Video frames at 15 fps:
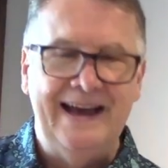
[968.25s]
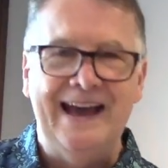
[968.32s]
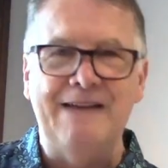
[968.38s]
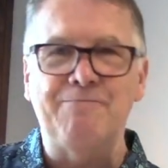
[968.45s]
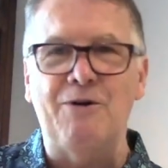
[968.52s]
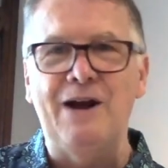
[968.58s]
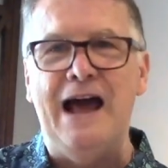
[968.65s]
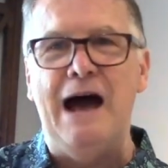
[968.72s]

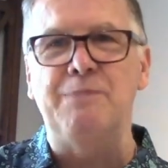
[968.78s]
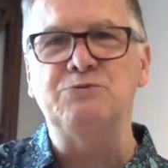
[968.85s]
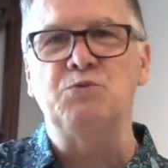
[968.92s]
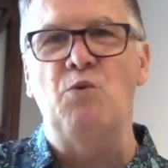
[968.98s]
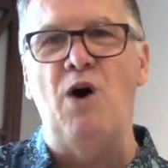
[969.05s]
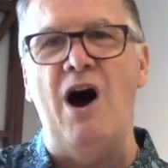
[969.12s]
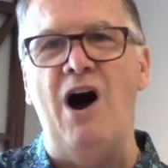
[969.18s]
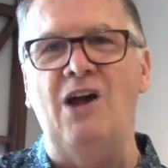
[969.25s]
and perhaps
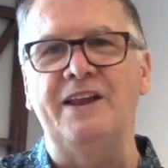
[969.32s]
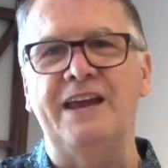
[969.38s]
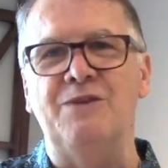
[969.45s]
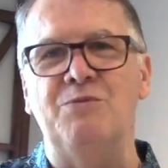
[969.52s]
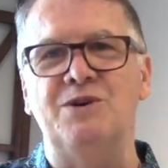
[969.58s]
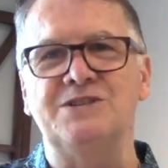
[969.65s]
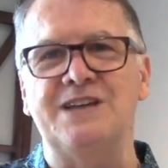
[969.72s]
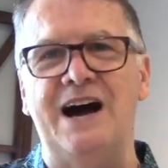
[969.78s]
while he
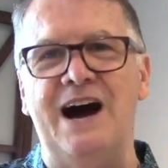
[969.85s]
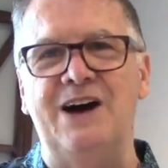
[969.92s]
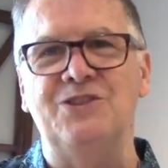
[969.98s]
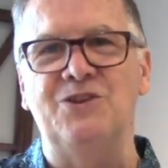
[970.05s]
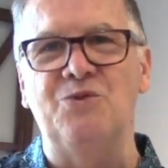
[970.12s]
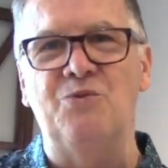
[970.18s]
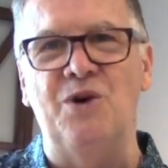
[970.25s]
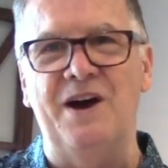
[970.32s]
was on
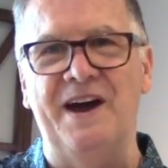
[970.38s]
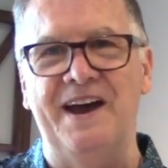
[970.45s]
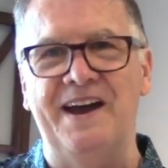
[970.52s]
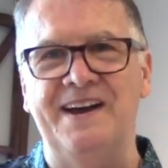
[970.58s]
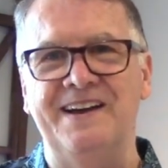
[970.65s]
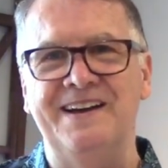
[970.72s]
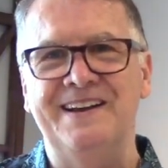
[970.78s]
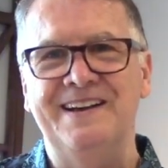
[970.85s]
the
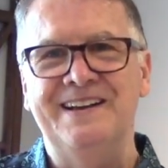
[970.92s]
way,